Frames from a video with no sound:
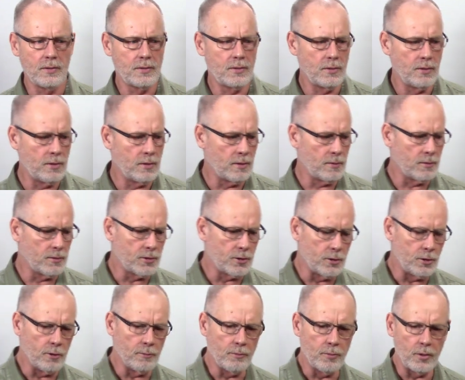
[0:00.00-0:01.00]
to your to
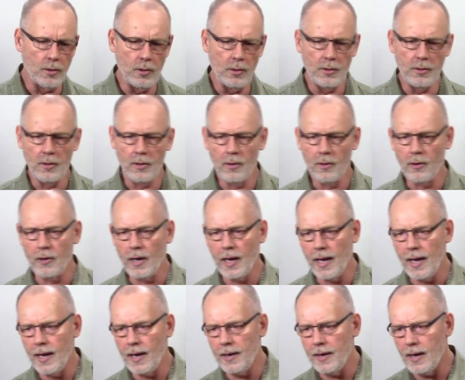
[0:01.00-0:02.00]
your brute or
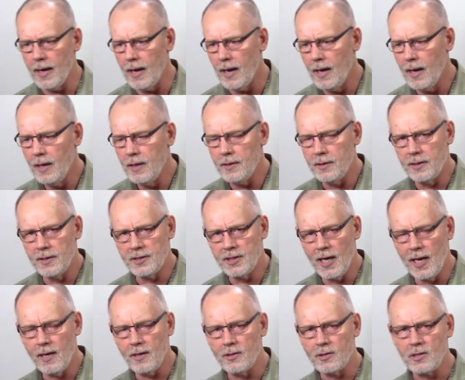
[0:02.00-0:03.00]
and uh, the
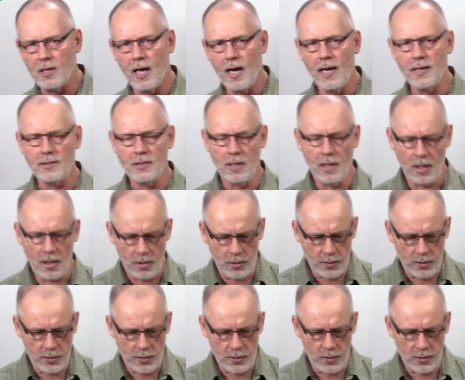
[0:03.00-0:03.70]
janitor's closet.